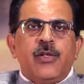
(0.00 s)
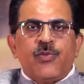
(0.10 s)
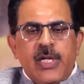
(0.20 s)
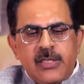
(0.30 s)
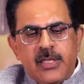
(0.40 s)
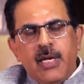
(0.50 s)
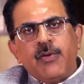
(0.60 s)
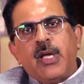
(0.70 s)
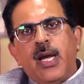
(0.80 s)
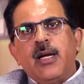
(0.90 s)
So once they
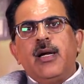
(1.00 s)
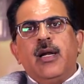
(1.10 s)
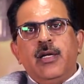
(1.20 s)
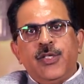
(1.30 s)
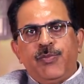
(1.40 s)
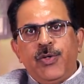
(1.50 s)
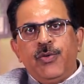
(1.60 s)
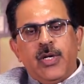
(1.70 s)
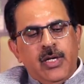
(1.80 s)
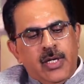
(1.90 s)
have created a
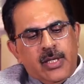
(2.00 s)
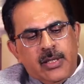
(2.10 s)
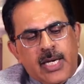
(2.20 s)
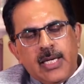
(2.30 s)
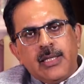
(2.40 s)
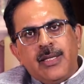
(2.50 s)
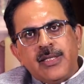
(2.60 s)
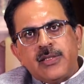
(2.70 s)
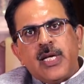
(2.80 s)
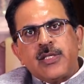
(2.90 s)
dispute, then
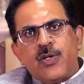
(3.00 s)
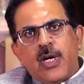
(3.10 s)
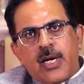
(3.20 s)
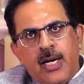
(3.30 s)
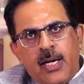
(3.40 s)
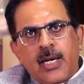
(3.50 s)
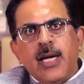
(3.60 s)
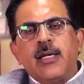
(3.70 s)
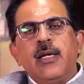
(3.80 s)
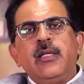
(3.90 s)
this does not
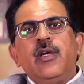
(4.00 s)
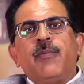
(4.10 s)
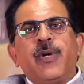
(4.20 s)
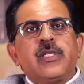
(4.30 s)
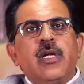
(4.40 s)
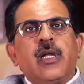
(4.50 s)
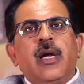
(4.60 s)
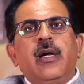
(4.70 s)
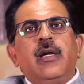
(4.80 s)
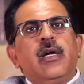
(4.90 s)
entitle the operational
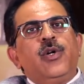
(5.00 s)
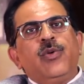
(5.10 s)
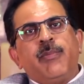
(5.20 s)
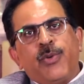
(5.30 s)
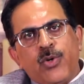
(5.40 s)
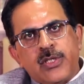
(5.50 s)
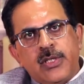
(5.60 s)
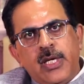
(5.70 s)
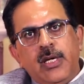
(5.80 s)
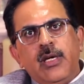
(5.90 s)
creditor to approach
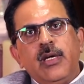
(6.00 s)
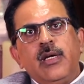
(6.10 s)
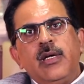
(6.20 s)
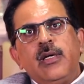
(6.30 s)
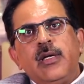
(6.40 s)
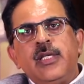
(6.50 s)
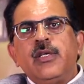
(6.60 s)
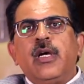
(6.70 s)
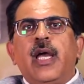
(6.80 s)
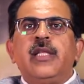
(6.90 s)
the
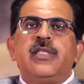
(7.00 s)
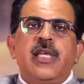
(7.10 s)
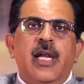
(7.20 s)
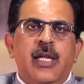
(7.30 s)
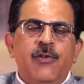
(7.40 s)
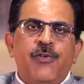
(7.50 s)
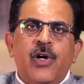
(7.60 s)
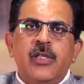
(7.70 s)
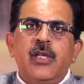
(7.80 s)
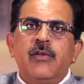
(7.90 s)
NCLT for
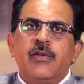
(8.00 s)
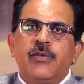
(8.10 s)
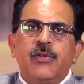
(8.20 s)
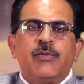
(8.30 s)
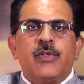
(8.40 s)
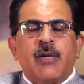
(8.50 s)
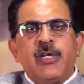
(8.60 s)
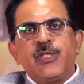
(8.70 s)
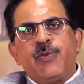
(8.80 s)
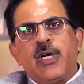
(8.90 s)
the
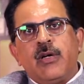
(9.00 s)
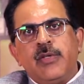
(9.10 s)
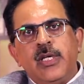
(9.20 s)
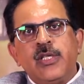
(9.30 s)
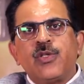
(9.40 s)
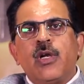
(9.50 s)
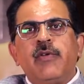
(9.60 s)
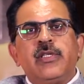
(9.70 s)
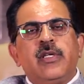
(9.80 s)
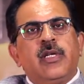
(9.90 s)
commencement of the
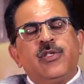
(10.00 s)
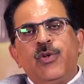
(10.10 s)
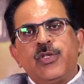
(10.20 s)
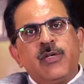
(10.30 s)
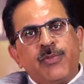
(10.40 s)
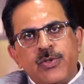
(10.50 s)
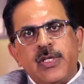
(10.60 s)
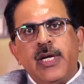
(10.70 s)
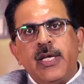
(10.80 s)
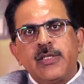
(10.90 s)
insolvency resolution
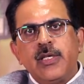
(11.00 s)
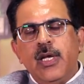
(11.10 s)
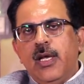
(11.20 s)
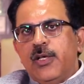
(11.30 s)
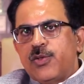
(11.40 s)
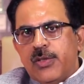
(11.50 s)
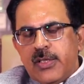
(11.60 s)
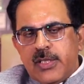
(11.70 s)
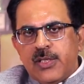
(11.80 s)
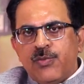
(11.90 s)
proceedings. So
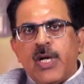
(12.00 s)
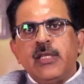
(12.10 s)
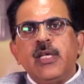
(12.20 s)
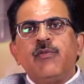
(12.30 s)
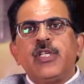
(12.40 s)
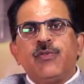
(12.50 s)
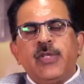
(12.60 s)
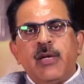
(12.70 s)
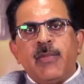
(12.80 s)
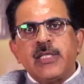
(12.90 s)
this is one thing which
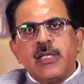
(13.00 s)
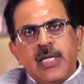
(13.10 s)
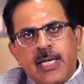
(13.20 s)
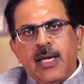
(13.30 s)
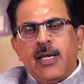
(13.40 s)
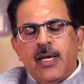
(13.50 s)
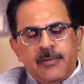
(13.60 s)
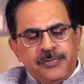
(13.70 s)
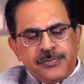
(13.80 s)
they must take care.